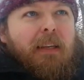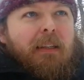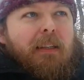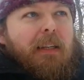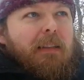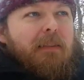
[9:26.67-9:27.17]

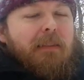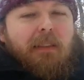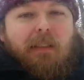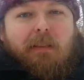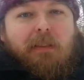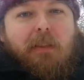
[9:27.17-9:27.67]
yeah, and
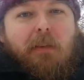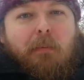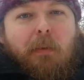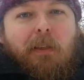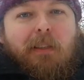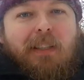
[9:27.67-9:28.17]
they're
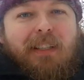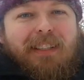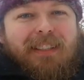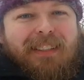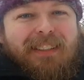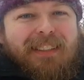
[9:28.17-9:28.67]
durable.
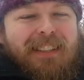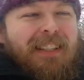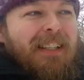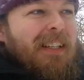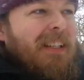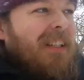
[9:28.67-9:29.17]

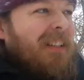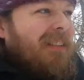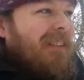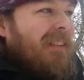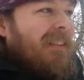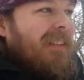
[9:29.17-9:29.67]
As
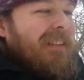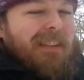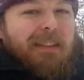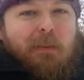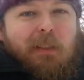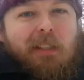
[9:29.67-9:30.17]
I
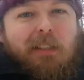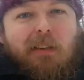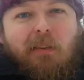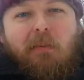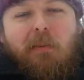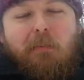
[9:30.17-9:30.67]
said, when I go
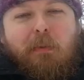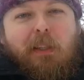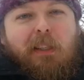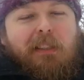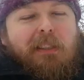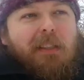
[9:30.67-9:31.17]
through
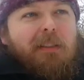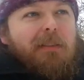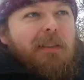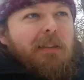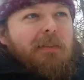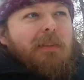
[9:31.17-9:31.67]
brush, I don't
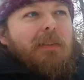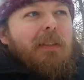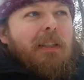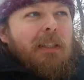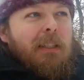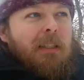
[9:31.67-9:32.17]
have to
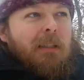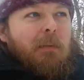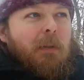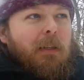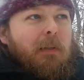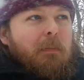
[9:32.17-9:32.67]

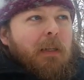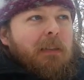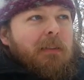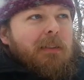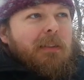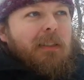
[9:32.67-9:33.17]
worry
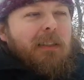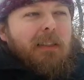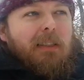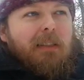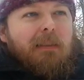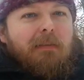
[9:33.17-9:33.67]
about
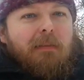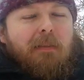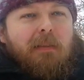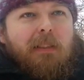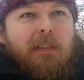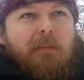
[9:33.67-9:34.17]

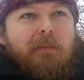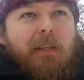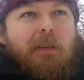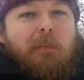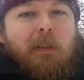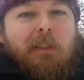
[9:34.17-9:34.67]

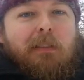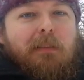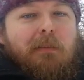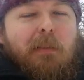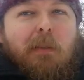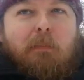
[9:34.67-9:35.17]
fabrics
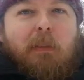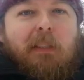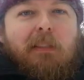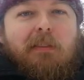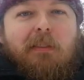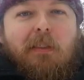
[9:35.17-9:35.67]
ripping
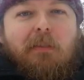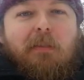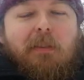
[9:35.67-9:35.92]
and stuff.